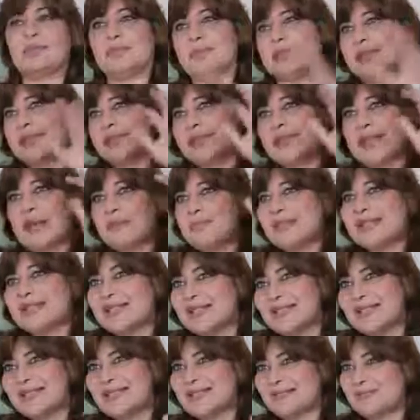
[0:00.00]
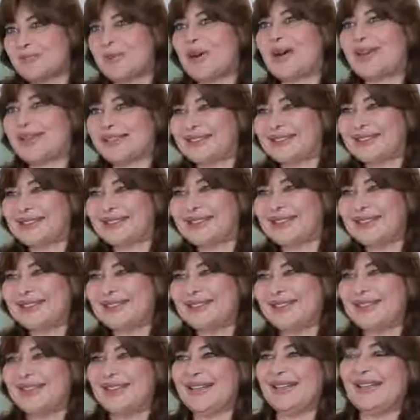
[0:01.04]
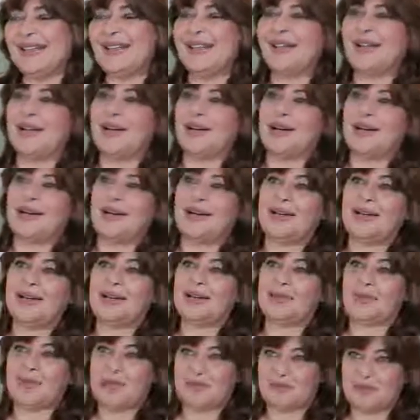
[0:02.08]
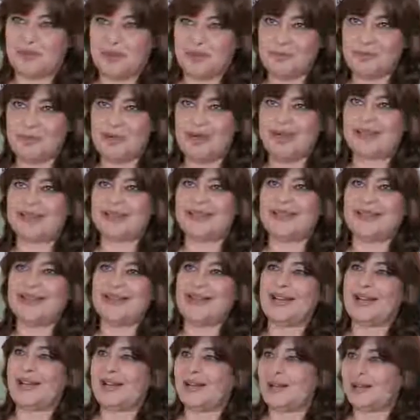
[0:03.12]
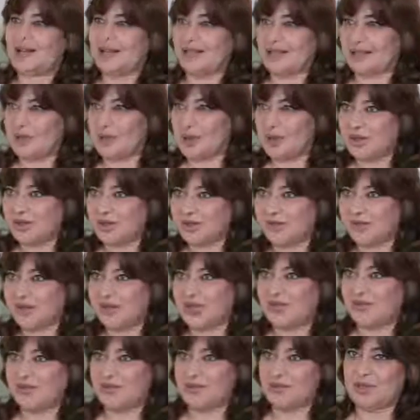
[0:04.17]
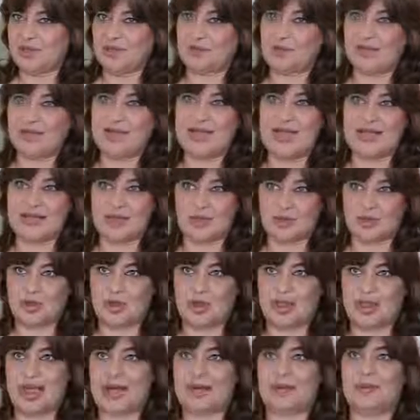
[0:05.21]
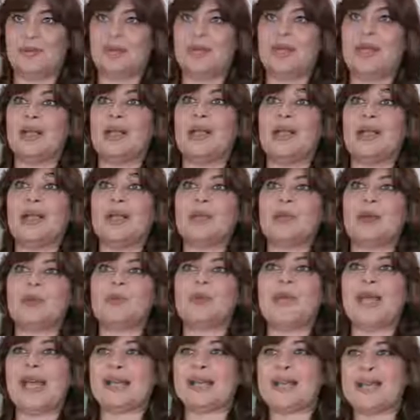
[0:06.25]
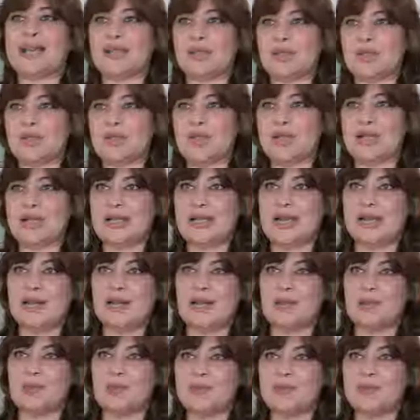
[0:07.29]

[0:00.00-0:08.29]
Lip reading: Islamist party, the Welfare Party, in a coalition government with Tansu Çiller. Well, we had Tansu Çiller, a